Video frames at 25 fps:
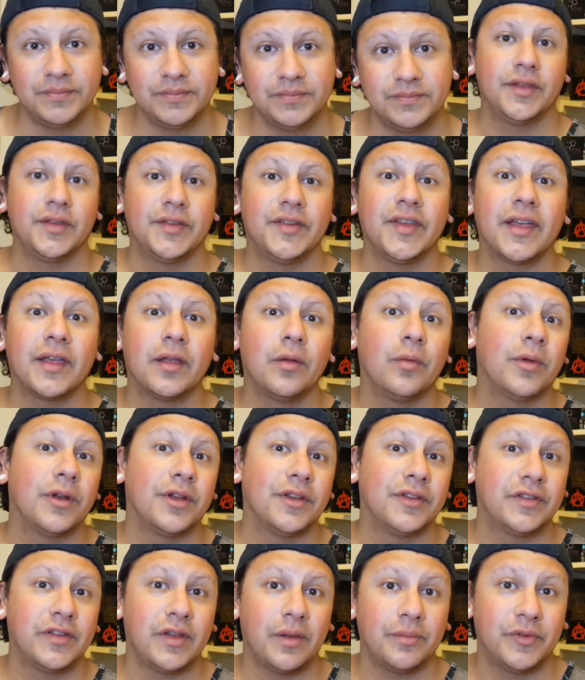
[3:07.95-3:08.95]
The second one
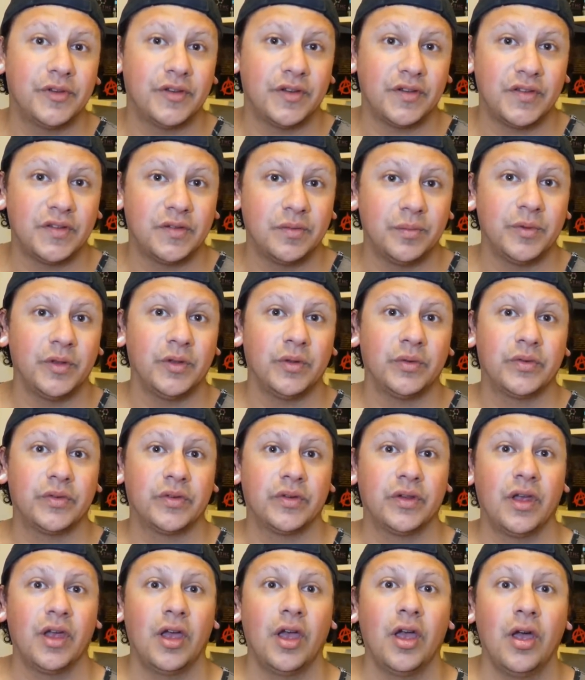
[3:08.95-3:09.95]
is substance
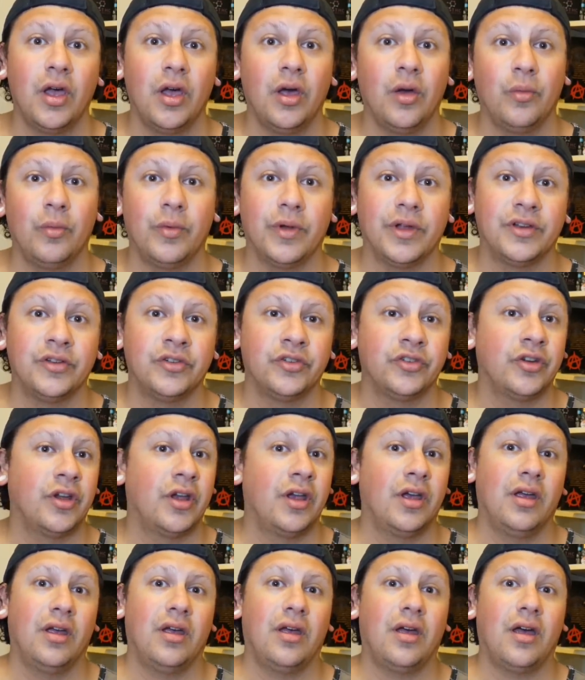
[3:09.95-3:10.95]
abuse, which
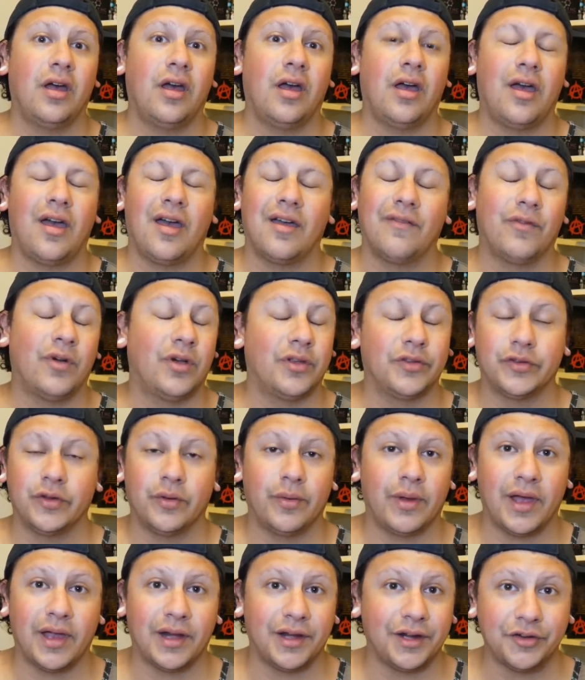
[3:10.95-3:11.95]
I've
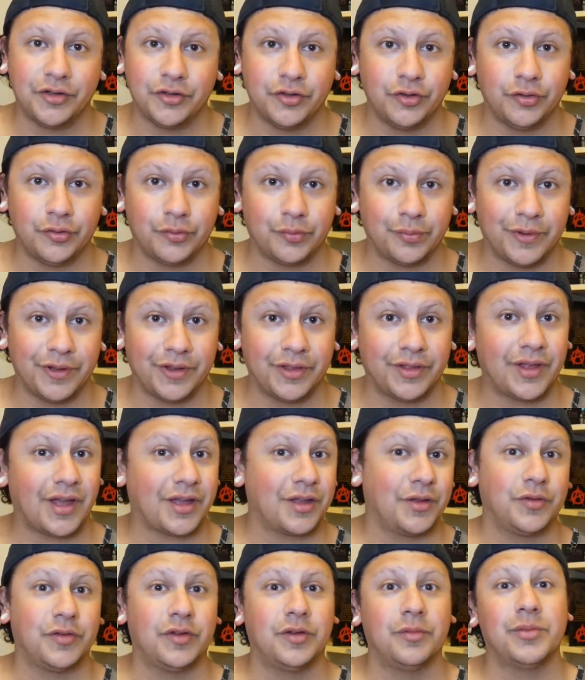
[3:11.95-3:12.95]
also had issues with. I
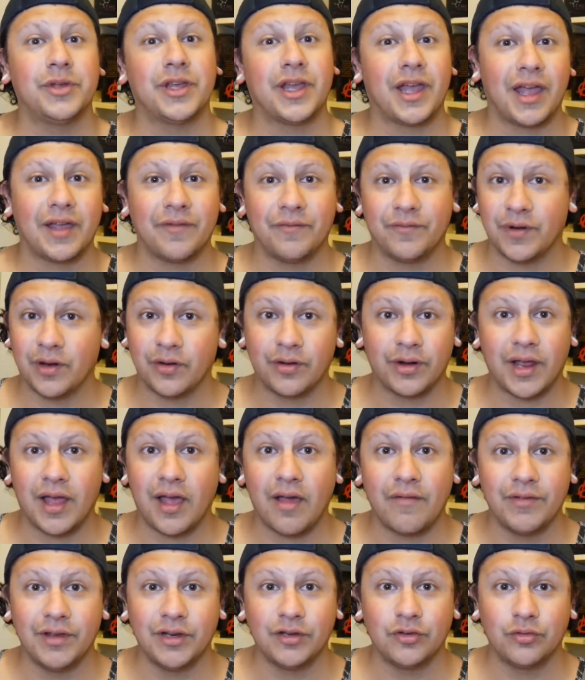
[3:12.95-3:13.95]
used to be a very
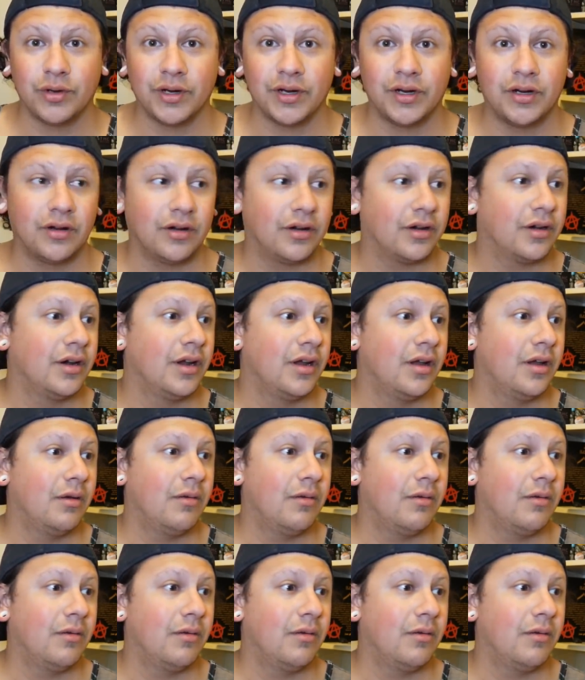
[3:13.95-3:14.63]
heavy drinker.